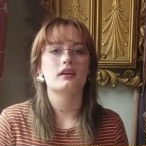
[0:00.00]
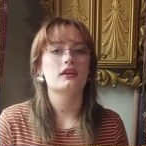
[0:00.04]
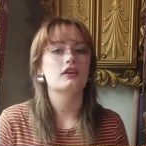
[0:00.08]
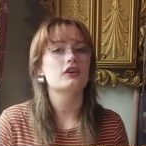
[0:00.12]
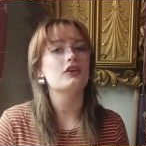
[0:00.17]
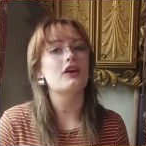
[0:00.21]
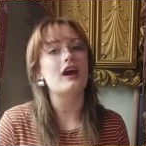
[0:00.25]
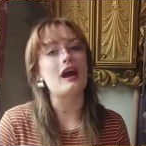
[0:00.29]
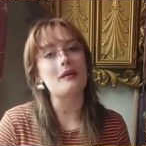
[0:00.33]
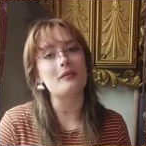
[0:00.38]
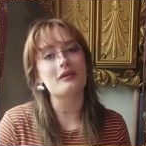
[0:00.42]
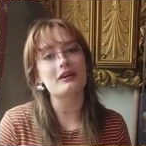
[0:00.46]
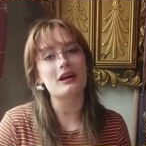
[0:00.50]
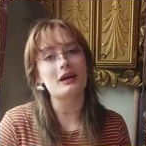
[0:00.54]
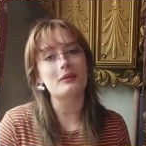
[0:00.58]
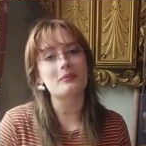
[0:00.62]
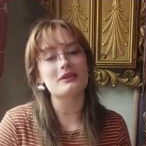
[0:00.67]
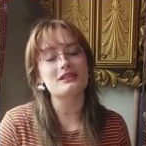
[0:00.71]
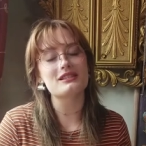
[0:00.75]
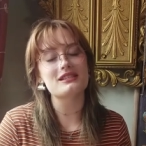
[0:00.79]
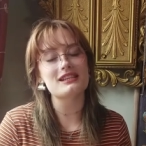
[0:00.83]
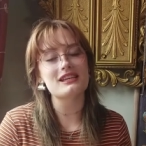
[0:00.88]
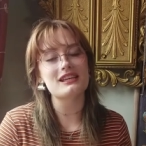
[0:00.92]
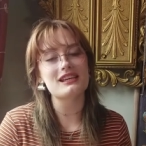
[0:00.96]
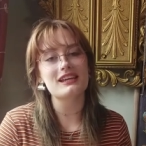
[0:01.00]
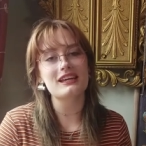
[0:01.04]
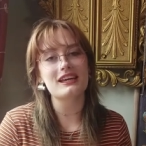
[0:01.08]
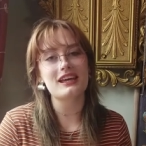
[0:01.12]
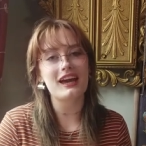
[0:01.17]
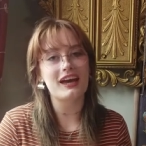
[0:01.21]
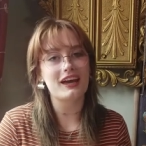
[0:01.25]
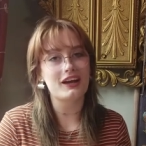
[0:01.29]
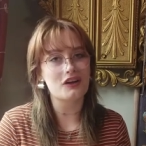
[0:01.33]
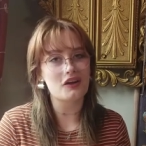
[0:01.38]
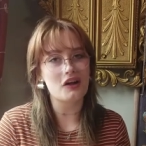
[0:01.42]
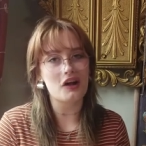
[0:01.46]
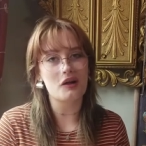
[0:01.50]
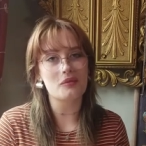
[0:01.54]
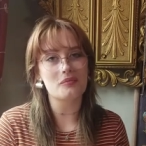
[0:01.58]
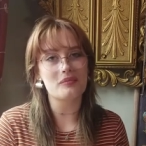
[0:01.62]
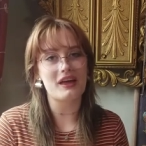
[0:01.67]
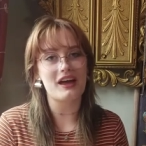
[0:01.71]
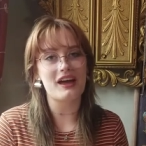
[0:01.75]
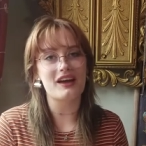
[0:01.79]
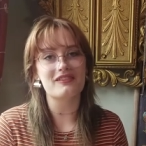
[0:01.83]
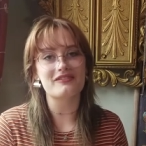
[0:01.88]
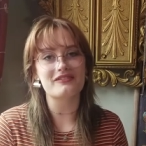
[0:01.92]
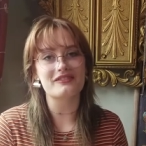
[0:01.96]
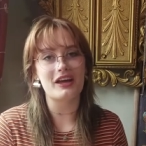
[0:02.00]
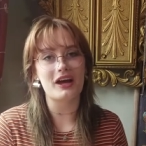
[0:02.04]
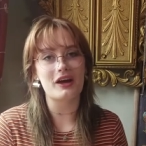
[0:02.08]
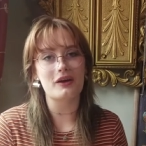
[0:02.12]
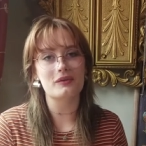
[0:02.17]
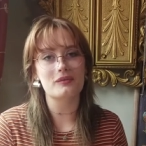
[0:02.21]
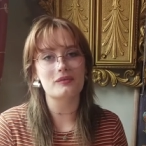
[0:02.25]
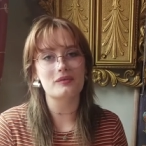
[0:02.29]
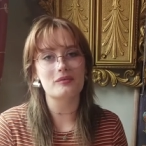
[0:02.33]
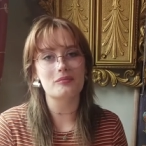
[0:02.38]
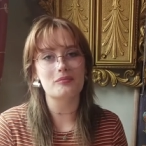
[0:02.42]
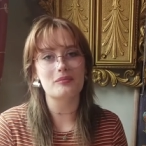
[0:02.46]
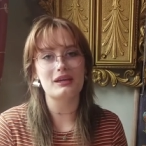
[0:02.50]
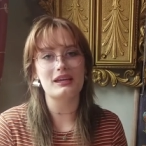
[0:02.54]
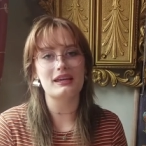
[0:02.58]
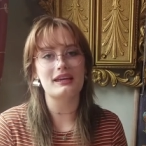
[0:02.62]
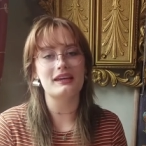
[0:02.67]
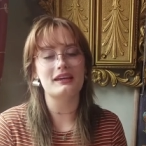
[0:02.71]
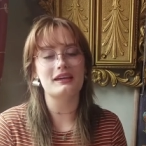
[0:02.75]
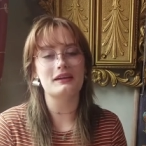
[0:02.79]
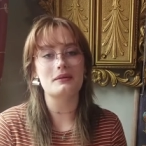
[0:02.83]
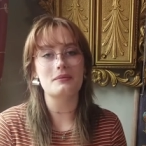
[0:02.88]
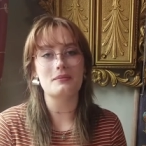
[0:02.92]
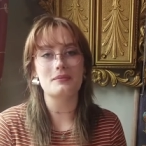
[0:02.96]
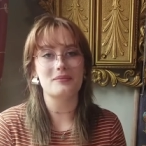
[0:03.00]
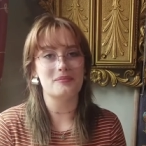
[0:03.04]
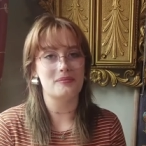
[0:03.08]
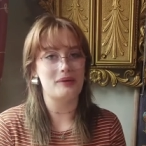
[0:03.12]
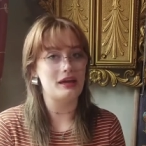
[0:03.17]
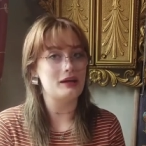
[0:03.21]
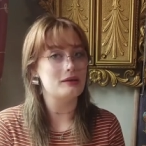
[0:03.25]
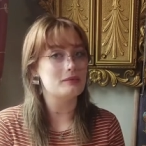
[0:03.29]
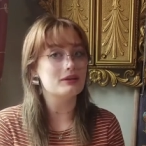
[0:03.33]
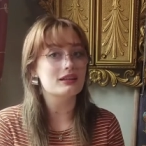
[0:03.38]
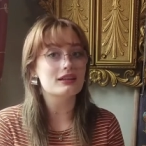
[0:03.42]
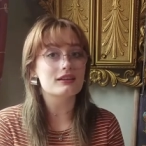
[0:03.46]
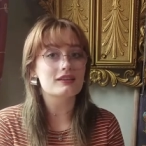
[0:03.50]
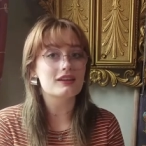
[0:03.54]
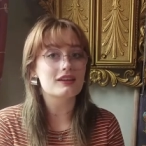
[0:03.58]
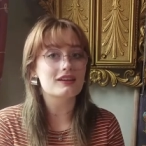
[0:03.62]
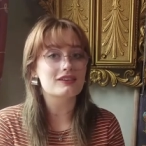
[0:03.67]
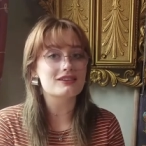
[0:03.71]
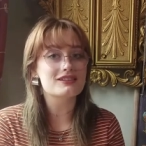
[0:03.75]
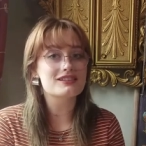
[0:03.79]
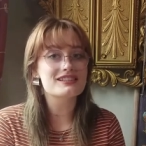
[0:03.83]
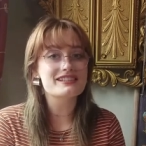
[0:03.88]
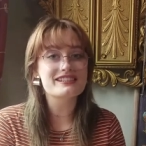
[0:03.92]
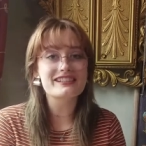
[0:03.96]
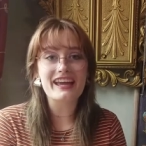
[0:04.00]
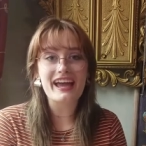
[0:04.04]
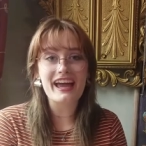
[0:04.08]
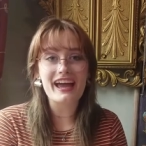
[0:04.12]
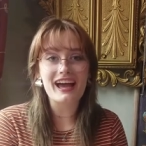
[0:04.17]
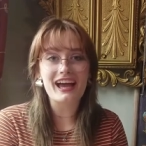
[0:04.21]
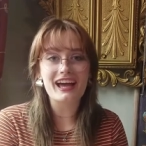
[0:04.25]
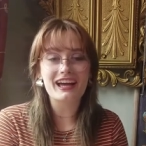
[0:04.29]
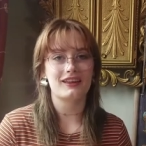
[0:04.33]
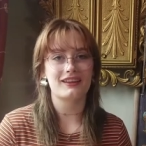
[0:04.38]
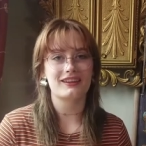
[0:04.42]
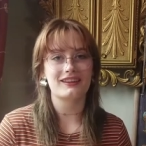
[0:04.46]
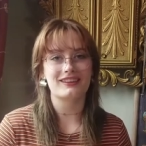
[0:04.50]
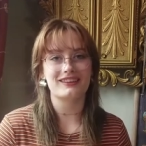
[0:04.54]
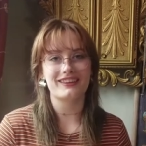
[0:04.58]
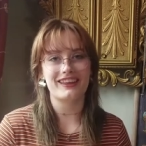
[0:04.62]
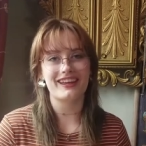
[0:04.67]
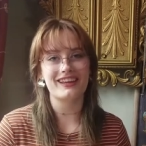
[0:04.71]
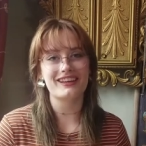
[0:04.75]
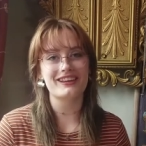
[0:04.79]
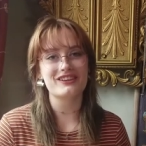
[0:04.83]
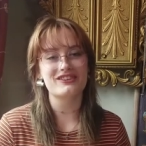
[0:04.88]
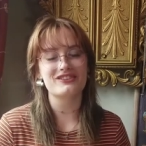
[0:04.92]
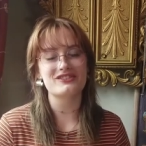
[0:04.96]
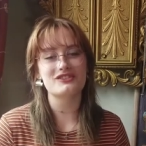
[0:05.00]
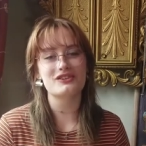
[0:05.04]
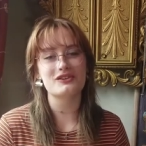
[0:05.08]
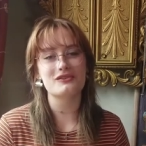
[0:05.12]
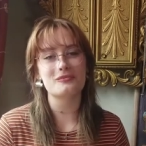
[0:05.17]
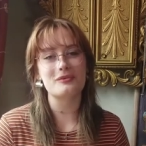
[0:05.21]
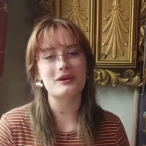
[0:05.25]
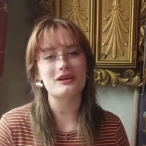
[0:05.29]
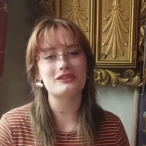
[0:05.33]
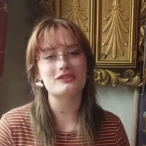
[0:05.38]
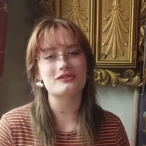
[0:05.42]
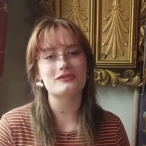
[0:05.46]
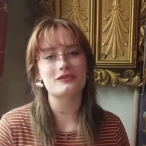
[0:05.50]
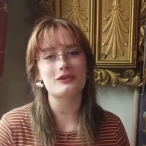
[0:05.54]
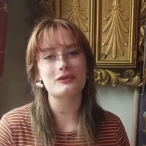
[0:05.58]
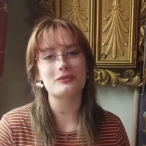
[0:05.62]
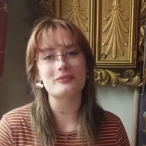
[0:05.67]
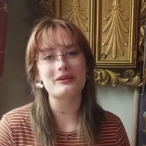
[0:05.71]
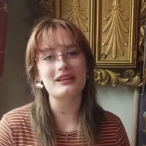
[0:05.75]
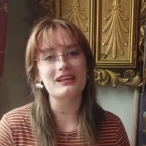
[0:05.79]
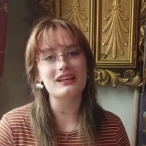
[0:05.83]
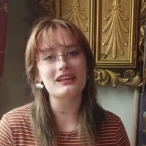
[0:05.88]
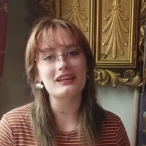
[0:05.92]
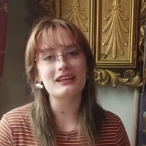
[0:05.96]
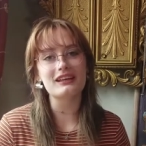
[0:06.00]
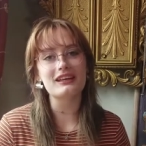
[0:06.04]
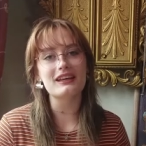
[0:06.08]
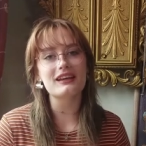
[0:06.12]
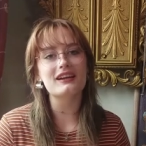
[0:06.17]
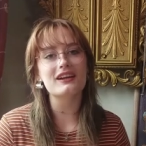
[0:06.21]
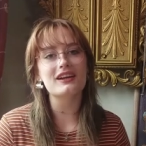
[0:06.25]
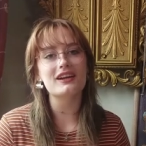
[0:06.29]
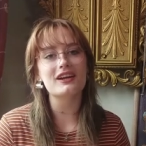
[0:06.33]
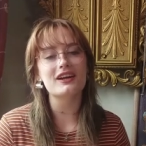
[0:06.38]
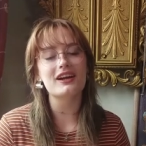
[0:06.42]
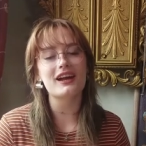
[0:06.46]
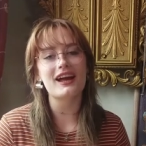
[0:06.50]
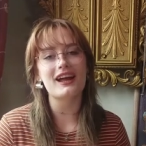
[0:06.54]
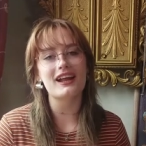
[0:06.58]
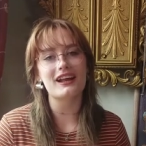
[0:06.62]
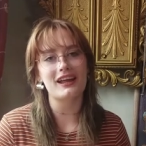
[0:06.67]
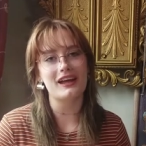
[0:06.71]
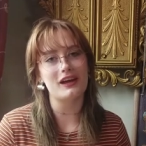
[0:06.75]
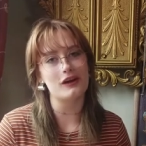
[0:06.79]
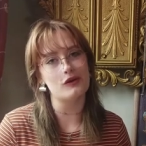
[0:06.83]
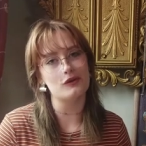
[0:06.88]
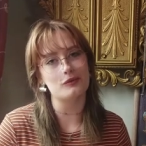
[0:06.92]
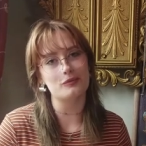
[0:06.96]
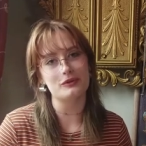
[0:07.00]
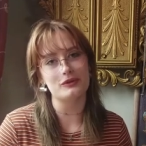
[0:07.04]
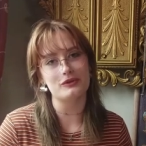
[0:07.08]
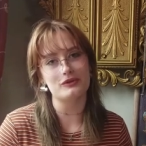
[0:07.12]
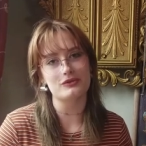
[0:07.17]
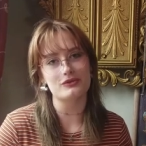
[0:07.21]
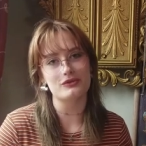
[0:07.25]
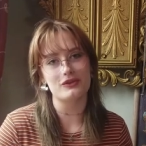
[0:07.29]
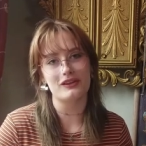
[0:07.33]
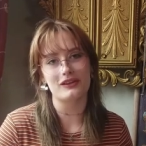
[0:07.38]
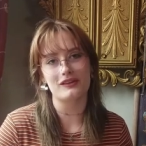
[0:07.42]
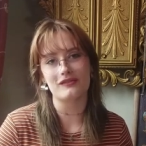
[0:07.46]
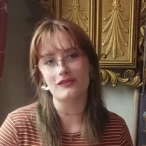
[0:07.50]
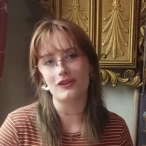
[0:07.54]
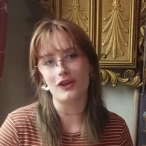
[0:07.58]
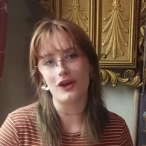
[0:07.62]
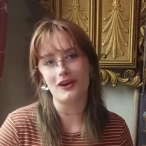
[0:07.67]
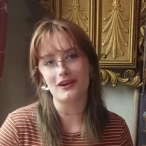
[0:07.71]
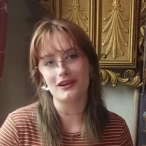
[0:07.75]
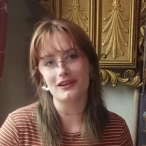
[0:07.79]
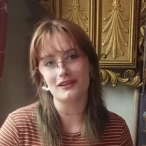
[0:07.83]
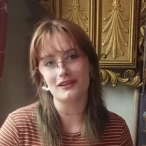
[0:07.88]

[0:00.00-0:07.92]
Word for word: Grab a cup of tea and calm the F down with me, maybe a little snack. Thank you so much for being here and I hope you enjoy the vlog.